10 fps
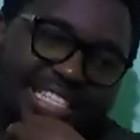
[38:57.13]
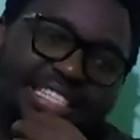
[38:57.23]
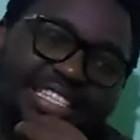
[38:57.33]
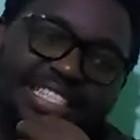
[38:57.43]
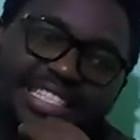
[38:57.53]

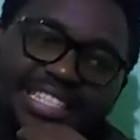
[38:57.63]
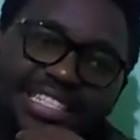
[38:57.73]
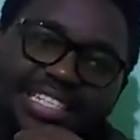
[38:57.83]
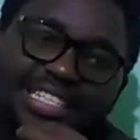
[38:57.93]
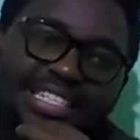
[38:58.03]
so I
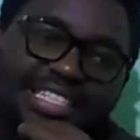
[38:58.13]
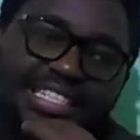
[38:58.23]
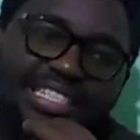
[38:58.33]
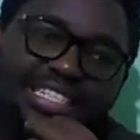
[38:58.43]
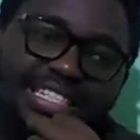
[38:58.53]
want you to
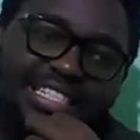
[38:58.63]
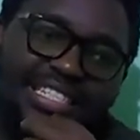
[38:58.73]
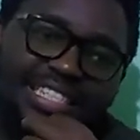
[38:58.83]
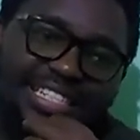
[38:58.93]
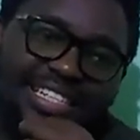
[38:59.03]

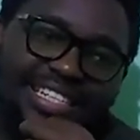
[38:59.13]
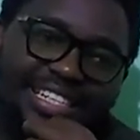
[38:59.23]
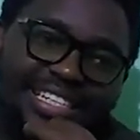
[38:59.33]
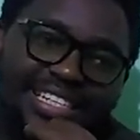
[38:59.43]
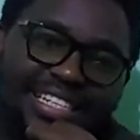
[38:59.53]
also
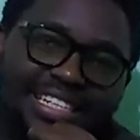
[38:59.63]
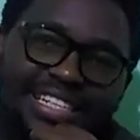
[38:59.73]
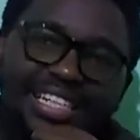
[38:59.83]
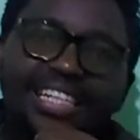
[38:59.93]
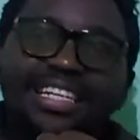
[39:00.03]

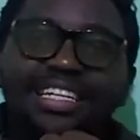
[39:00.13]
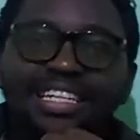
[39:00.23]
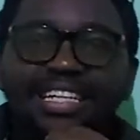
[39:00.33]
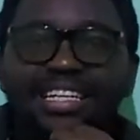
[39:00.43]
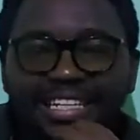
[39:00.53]
do a
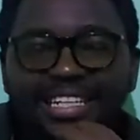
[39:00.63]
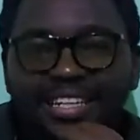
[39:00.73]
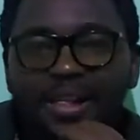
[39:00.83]
conclusion on